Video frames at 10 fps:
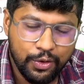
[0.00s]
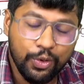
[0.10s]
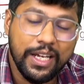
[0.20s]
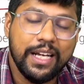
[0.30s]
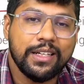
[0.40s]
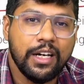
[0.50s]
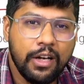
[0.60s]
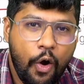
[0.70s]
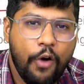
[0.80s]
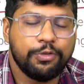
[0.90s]
to get rid
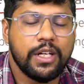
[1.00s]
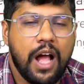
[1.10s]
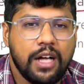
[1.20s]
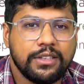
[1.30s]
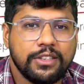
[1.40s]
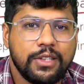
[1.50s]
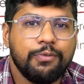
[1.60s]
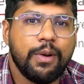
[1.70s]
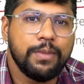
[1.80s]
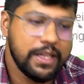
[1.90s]
of the caste system
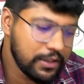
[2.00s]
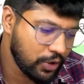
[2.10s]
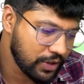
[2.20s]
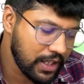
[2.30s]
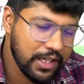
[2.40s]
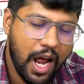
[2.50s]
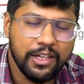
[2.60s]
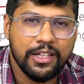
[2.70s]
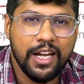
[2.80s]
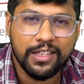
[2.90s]
from Indian society
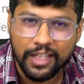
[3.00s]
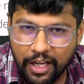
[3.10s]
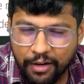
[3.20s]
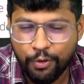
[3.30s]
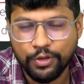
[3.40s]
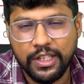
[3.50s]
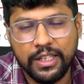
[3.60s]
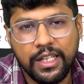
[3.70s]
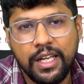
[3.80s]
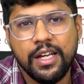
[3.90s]
rather than reinforcing
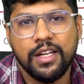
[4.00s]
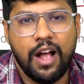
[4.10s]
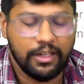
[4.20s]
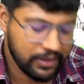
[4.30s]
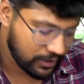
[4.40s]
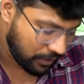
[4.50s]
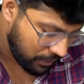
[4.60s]
the caste system